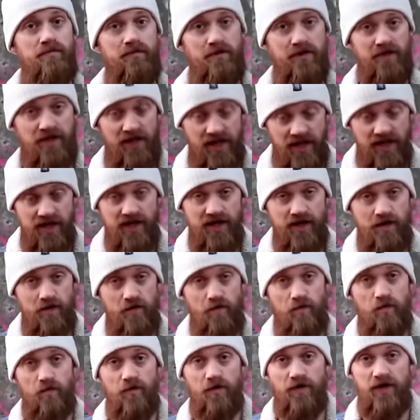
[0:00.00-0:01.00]
but they
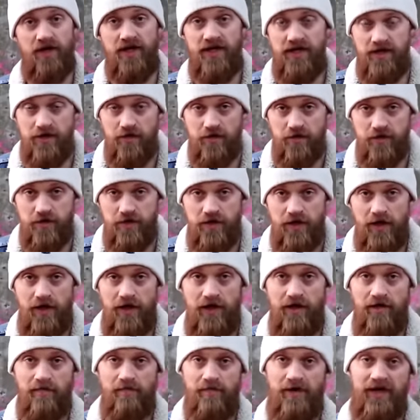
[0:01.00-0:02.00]
were hindered
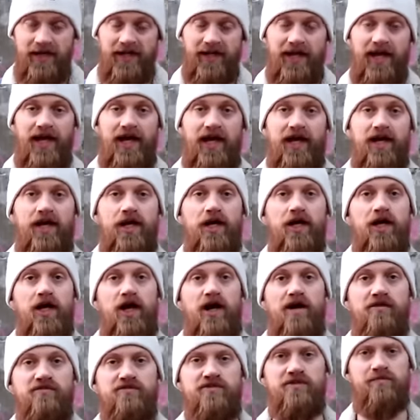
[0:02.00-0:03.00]
by the lack
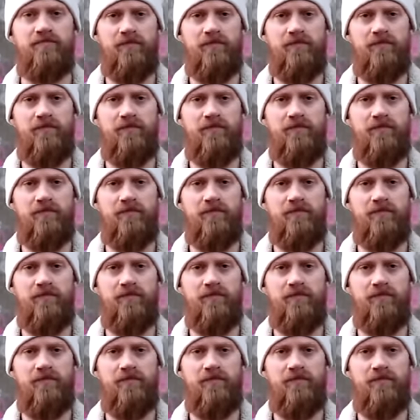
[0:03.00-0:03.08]
of